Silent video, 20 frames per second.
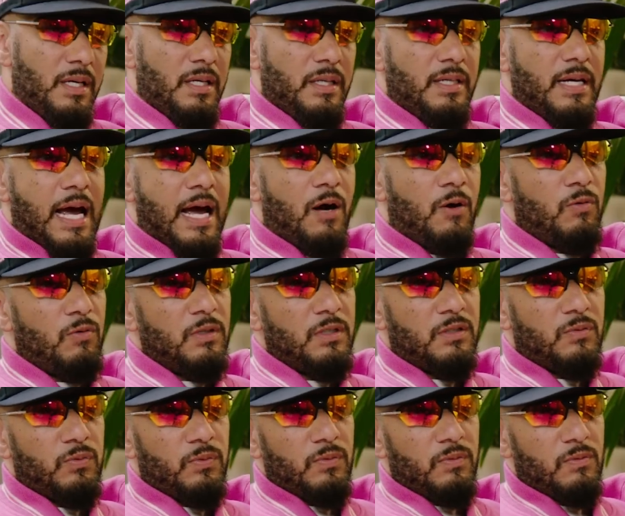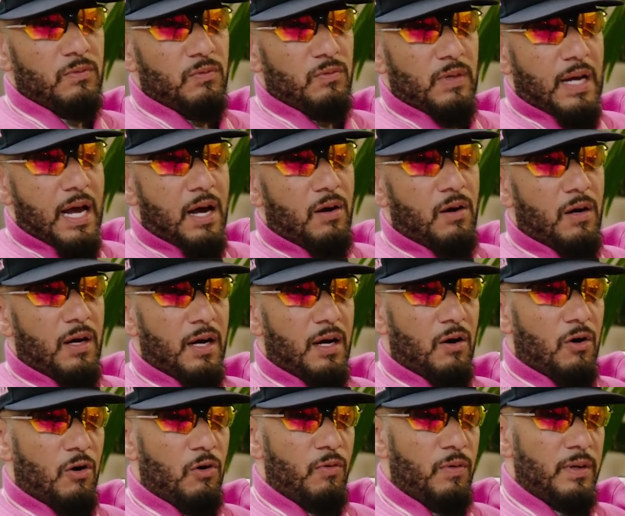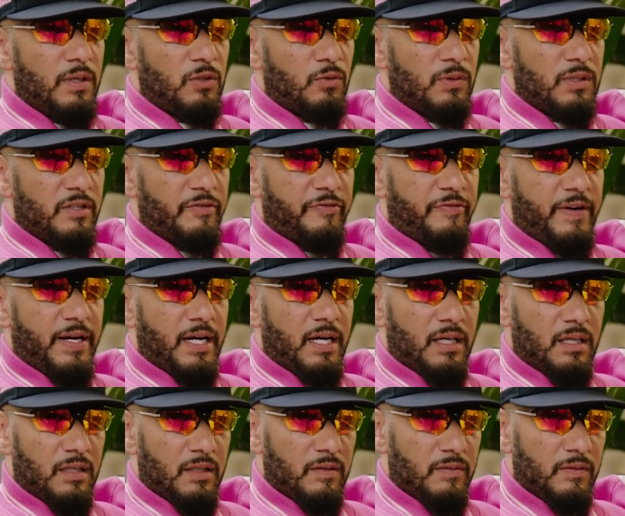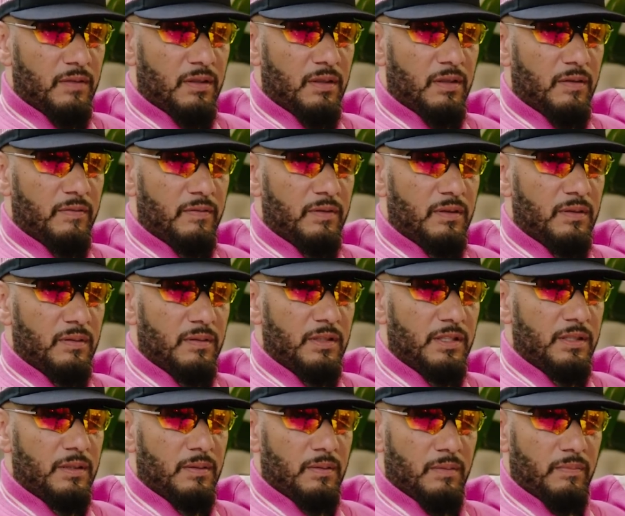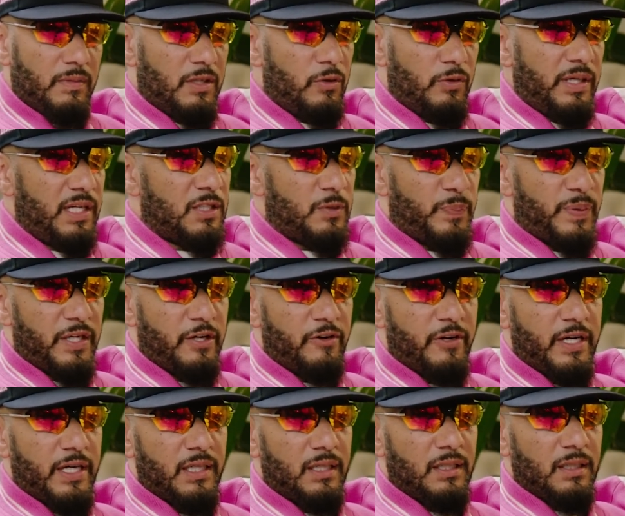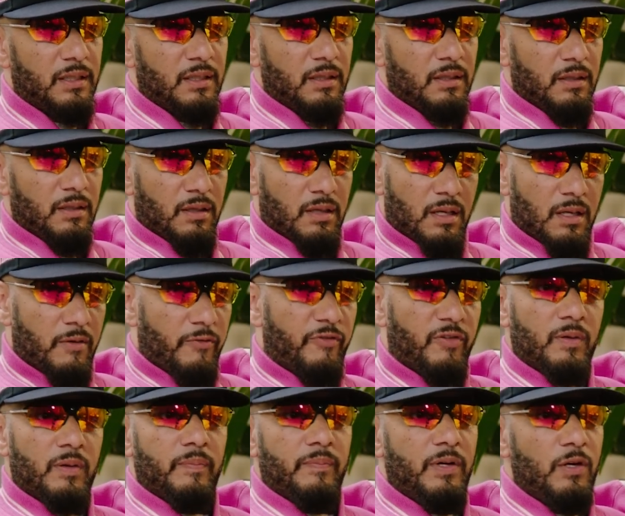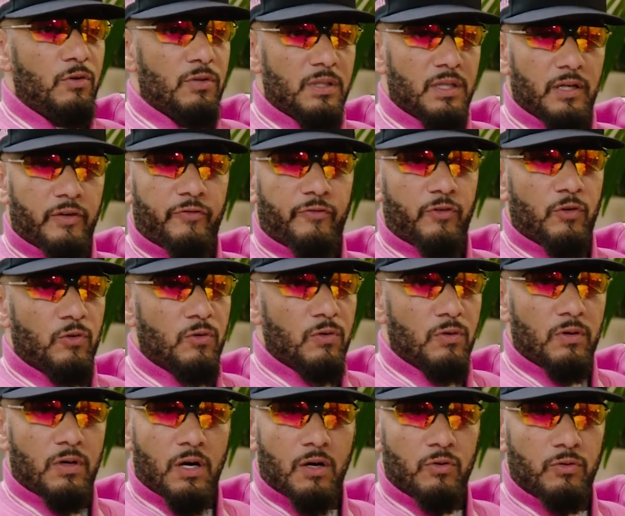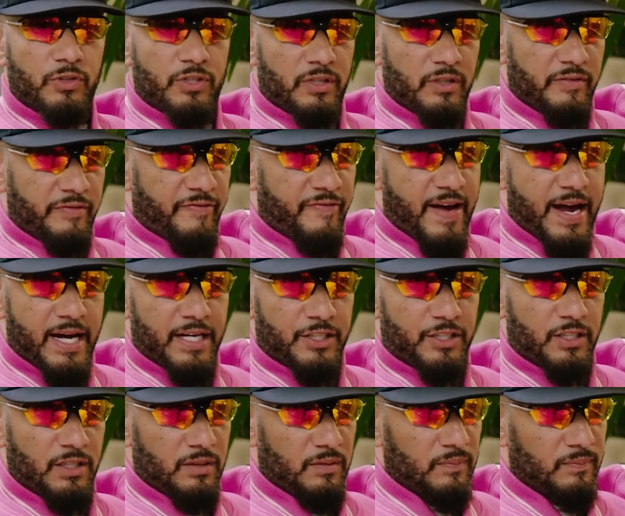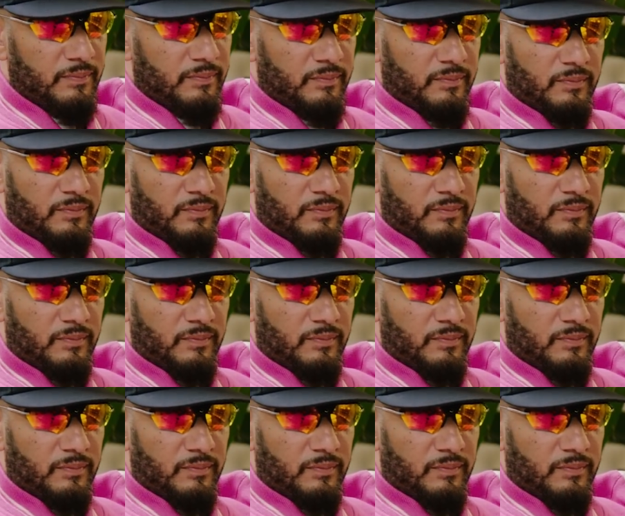Yeah, I always, I, I always was a fan of, of the Middle East period. Uh, from the music, food, culture, fashion,